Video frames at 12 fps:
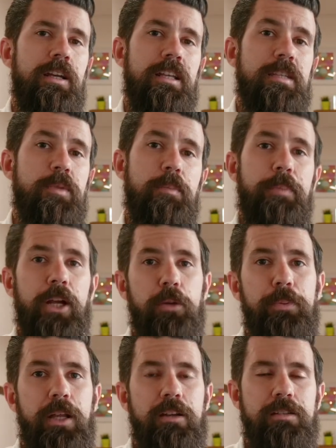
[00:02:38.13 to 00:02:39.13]
Some of the bigger
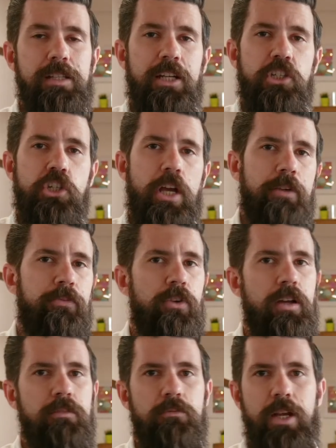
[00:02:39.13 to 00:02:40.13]
players like
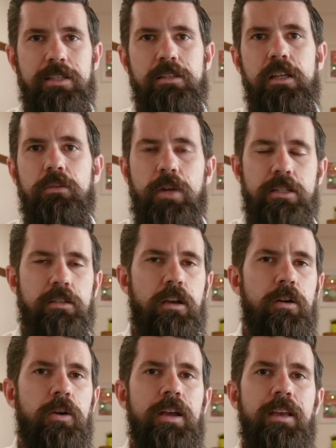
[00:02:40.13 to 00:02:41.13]
Checkfront, Resd,
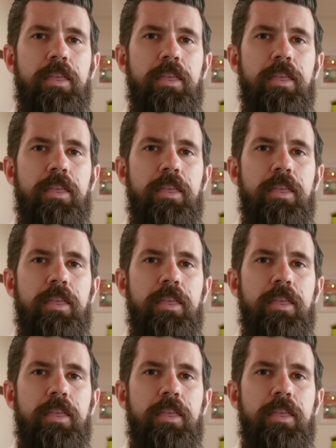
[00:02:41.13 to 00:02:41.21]
Resgo,